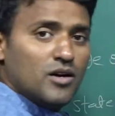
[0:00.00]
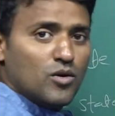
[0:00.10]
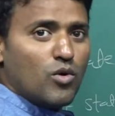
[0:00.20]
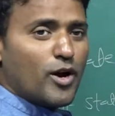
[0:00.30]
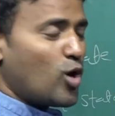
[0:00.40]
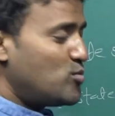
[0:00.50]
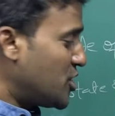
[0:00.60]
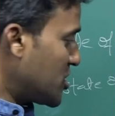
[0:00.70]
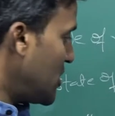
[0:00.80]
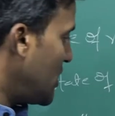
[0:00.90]
One
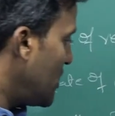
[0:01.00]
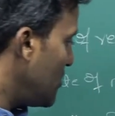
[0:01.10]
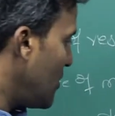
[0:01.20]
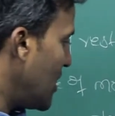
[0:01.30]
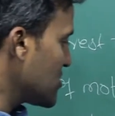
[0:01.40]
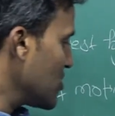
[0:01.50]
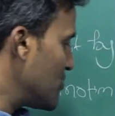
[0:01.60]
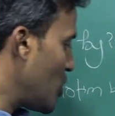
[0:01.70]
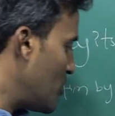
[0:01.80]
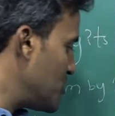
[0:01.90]
object, mass of
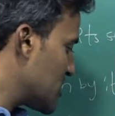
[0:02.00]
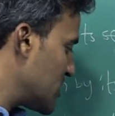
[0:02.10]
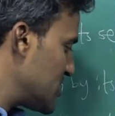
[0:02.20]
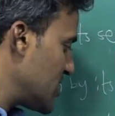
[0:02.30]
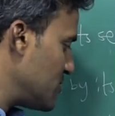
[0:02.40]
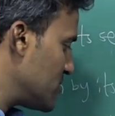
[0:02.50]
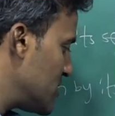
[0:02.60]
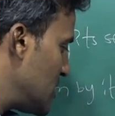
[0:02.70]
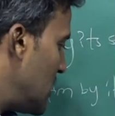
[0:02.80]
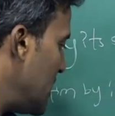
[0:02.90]
the object is m,